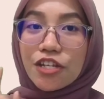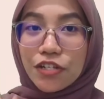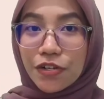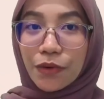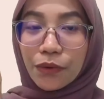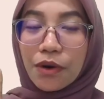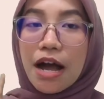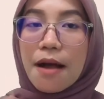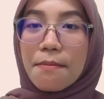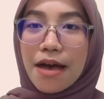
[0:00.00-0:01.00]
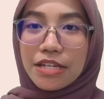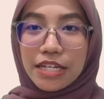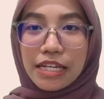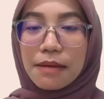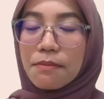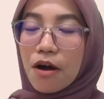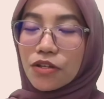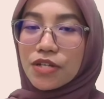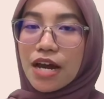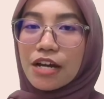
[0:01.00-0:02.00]
So, basically
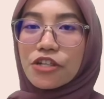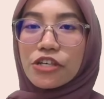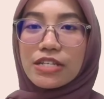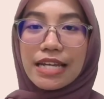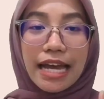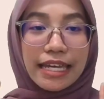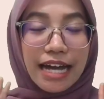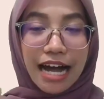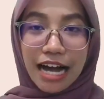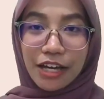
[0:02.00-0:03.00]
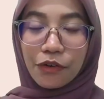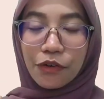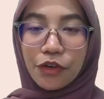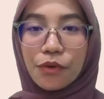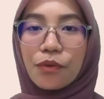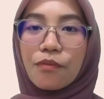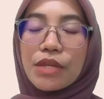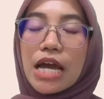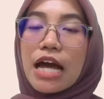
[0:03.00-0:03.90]
bonds are just like IOU.